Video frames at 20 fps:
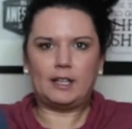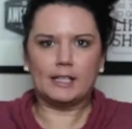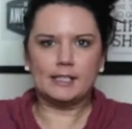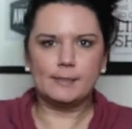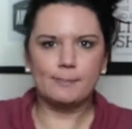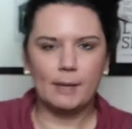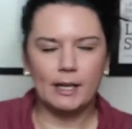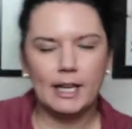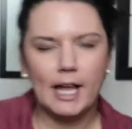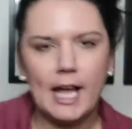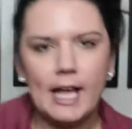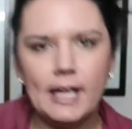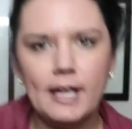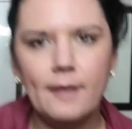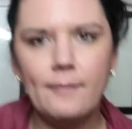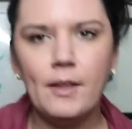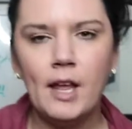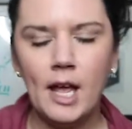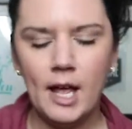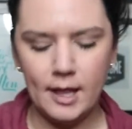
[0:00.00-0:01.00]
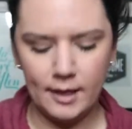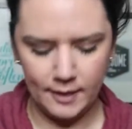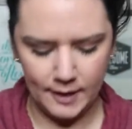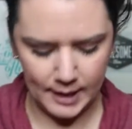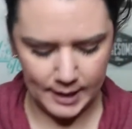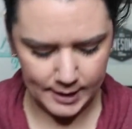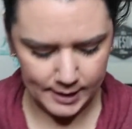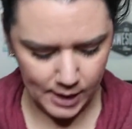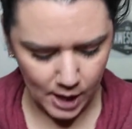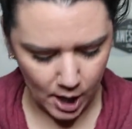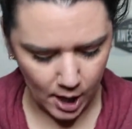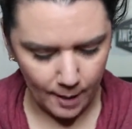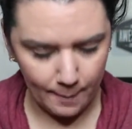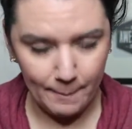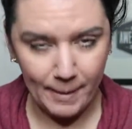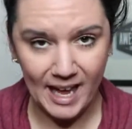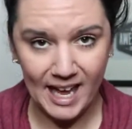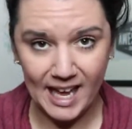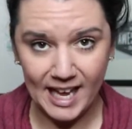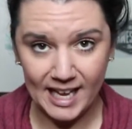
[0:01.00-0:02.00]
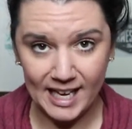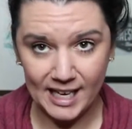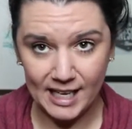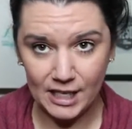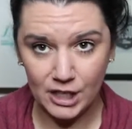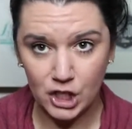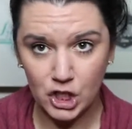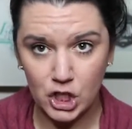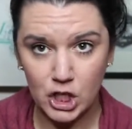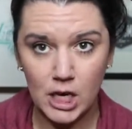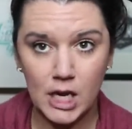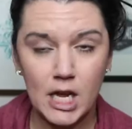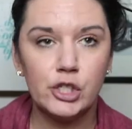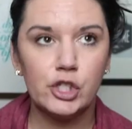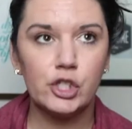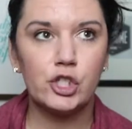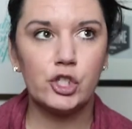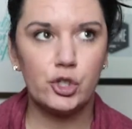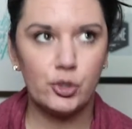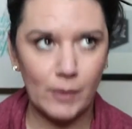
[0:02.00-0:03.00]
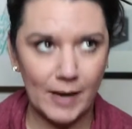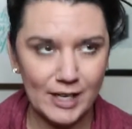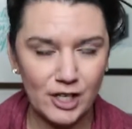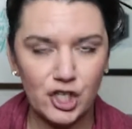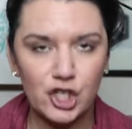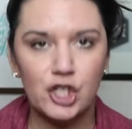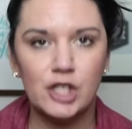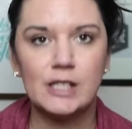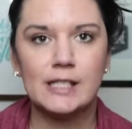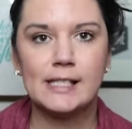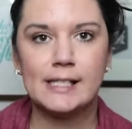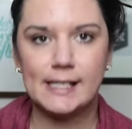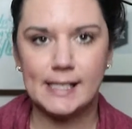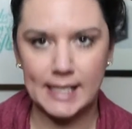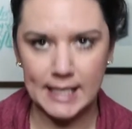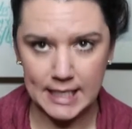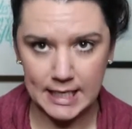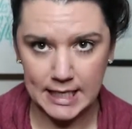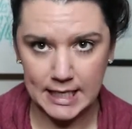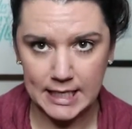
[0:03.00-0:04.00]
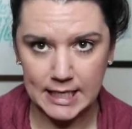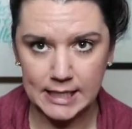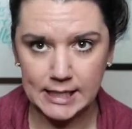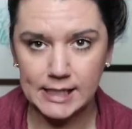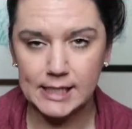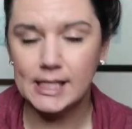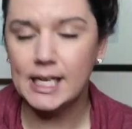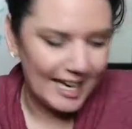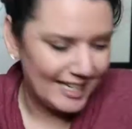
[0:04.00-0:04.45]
that's my leg. These are Paige Stretch Skinnies.